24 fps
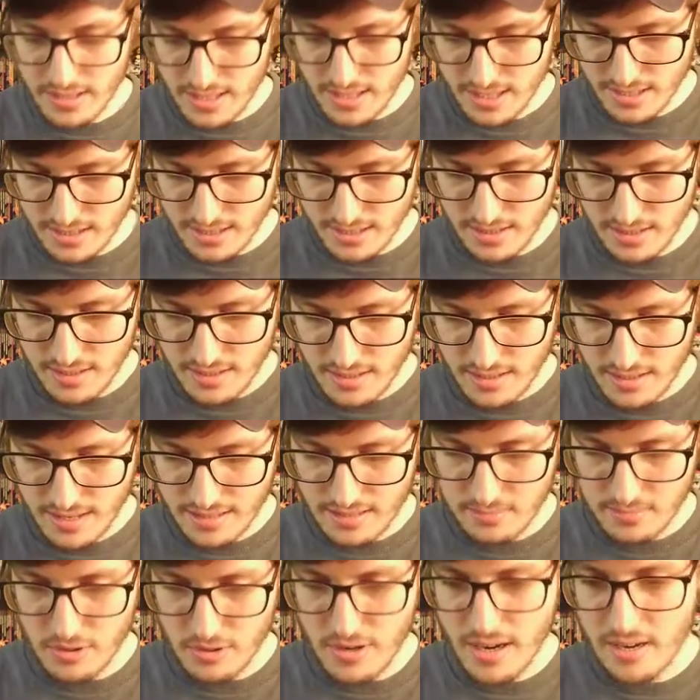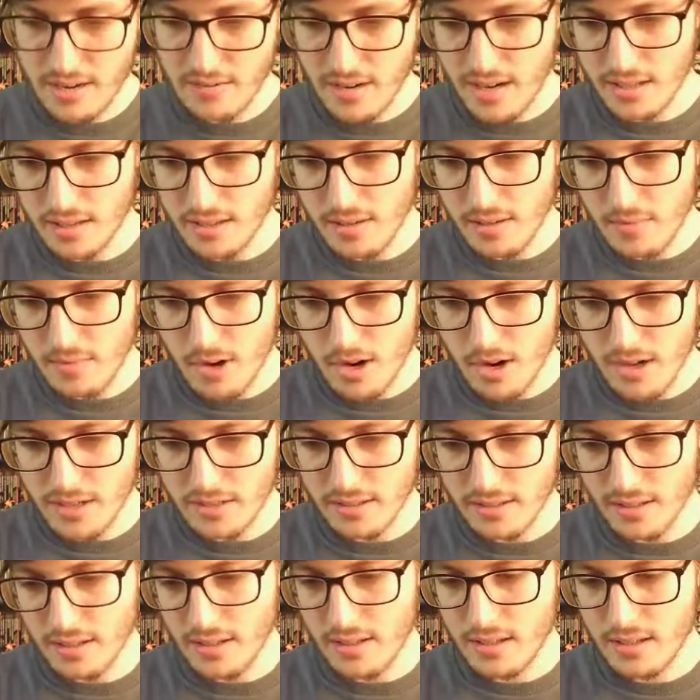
this. Got some great Ron Lim art,